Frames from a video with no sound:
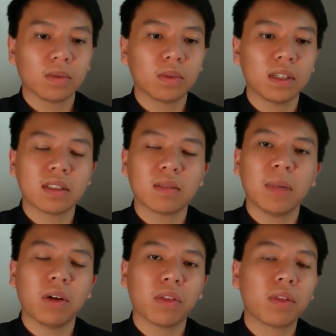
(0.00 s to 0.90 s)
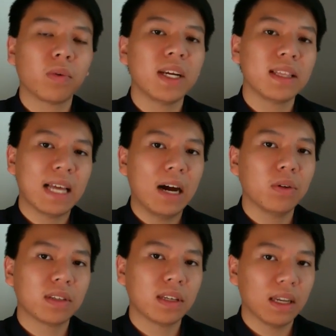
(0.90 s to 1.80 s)
was about
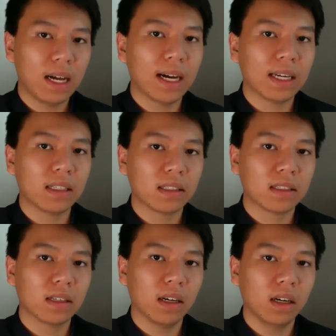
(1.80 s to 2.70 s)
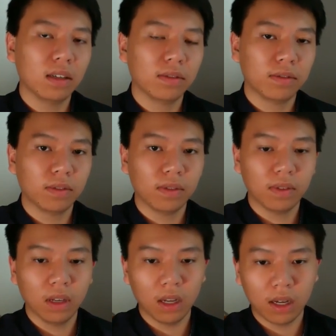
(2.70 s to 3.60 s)
3,000 lines of
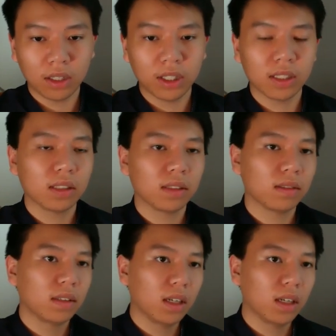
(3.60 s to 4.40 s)
logic,